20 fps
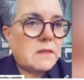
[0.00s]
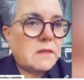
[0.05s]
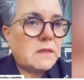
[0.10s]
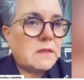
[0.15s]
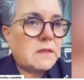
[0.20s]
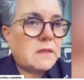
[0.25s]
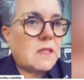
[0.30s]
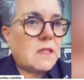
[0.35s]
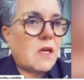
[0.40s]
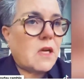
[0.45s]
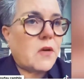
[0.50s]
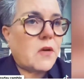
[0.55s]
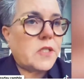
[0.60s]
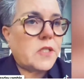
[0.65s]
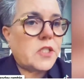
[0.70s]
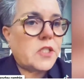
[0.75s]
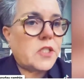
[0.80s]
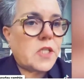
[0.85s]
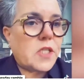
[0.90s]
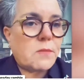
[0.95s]
the
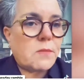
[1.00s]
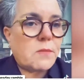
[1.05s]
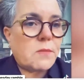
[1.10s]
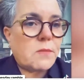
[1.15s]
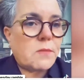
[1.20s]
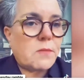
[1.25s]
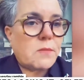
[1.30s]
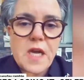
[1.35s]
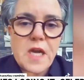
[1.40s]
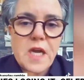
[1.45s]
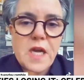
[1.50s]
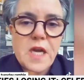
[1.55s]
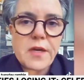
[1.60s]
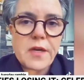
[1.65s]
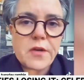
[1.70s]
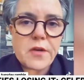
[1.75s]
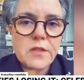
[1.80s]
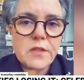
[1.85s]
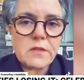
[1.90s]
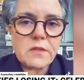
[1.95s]
orange dumpster
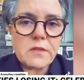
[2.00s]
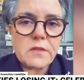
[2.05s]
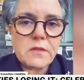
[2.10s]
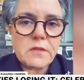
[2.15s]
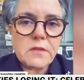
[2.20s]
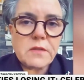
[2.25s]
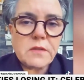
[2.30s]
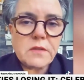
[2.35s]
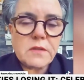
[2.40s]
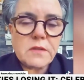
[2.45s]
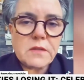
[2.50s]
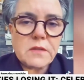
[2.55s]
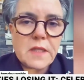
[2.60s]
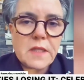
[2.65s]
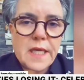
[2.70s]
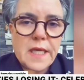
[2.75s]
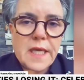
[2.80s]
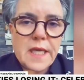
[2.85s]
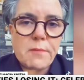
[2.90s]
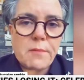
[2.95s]
fire,
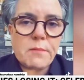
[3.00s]
yeah.